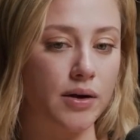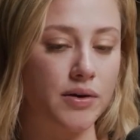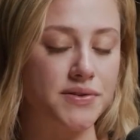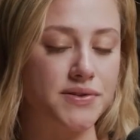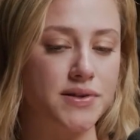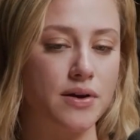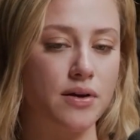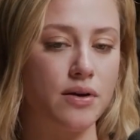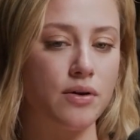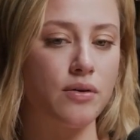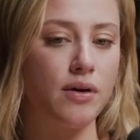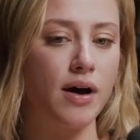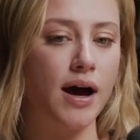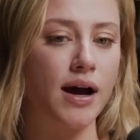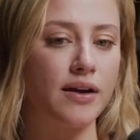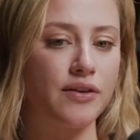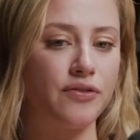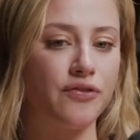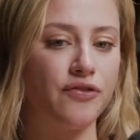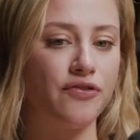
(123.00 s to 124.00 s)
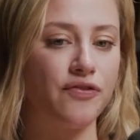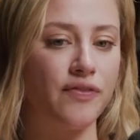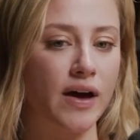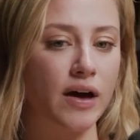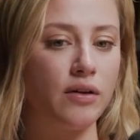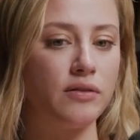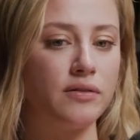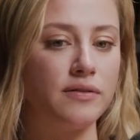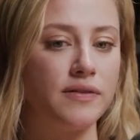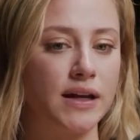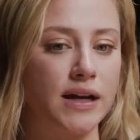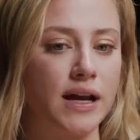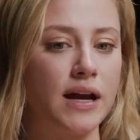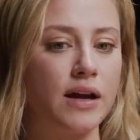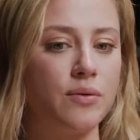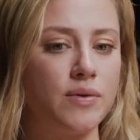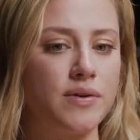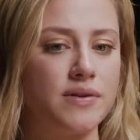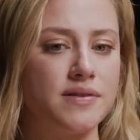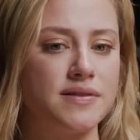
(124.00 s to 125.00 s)
also I felt that
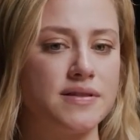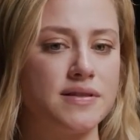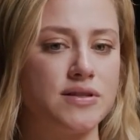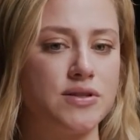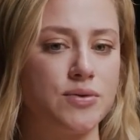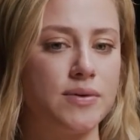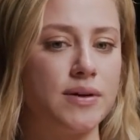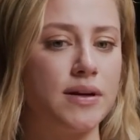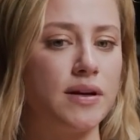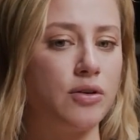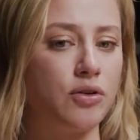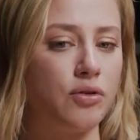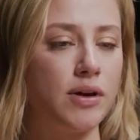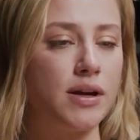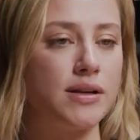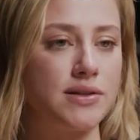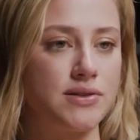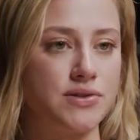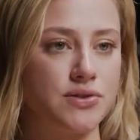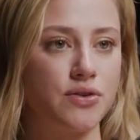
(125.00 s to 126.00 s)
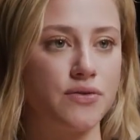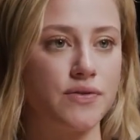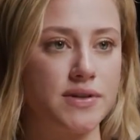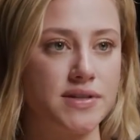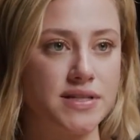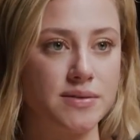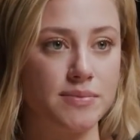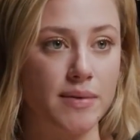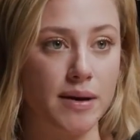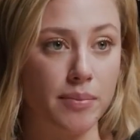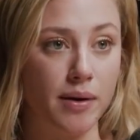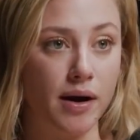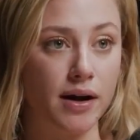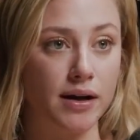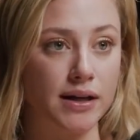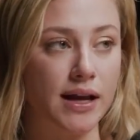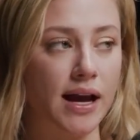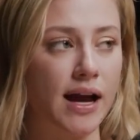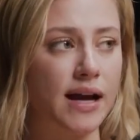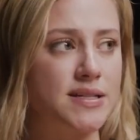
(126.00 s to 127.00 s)
I was doing a great disservice to my
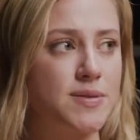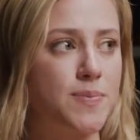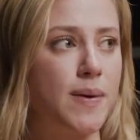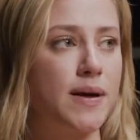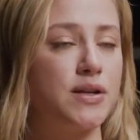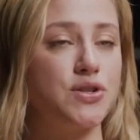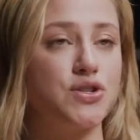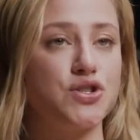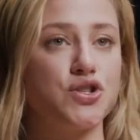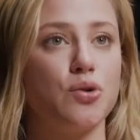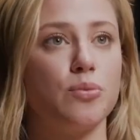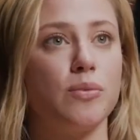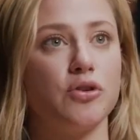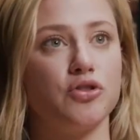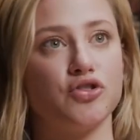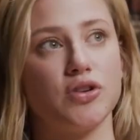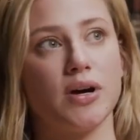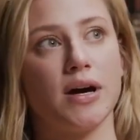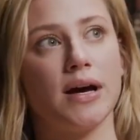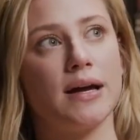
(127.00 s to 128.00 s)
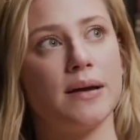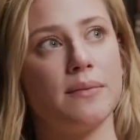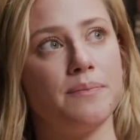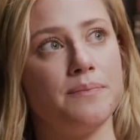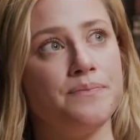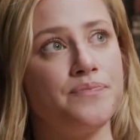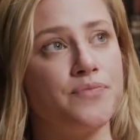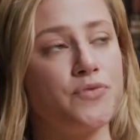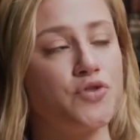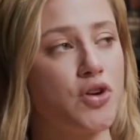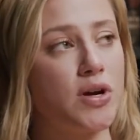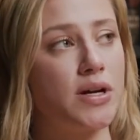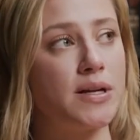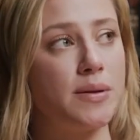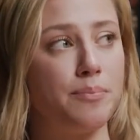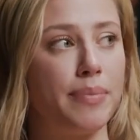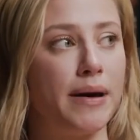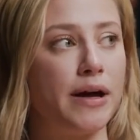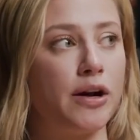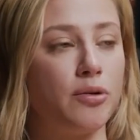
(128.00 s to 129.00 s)
body. I spend so much time trying
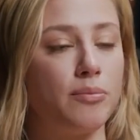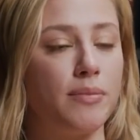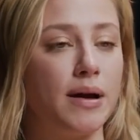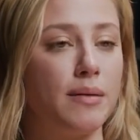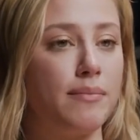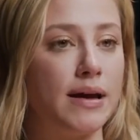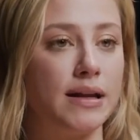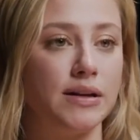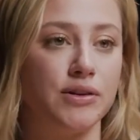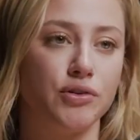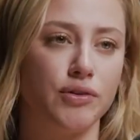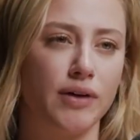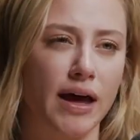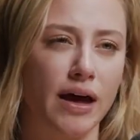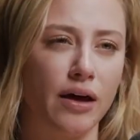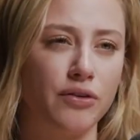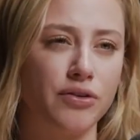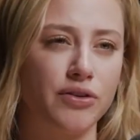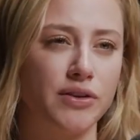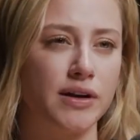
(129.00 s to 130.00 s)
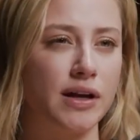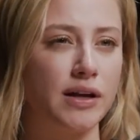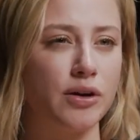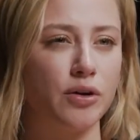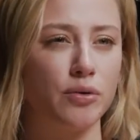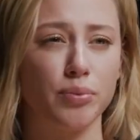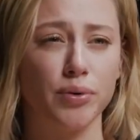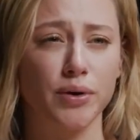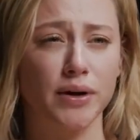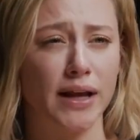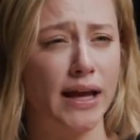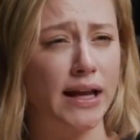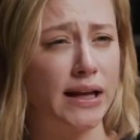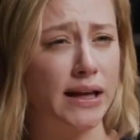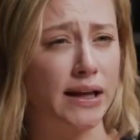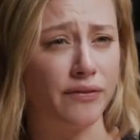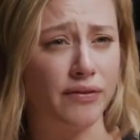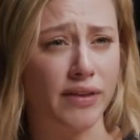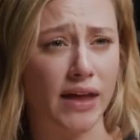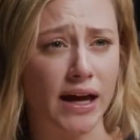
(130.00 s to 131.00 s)
to better my mental health, and I don't put
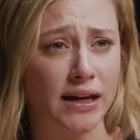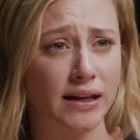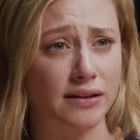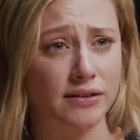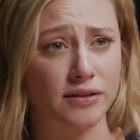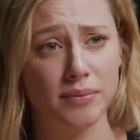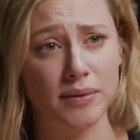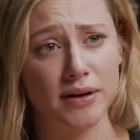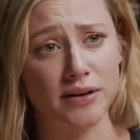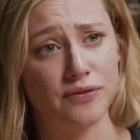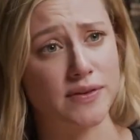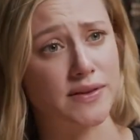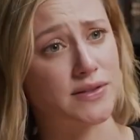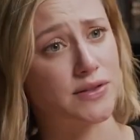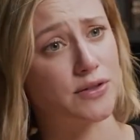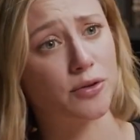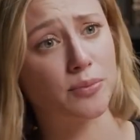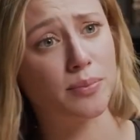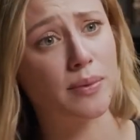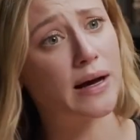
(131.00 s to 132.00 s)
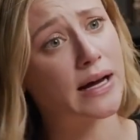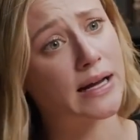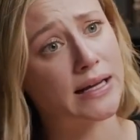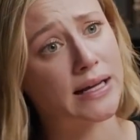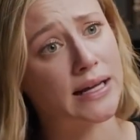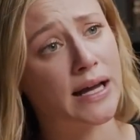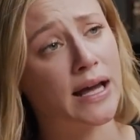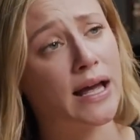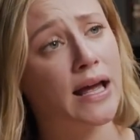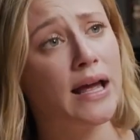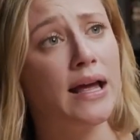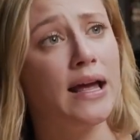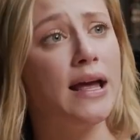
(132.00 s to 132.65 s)
any of that into my physical body.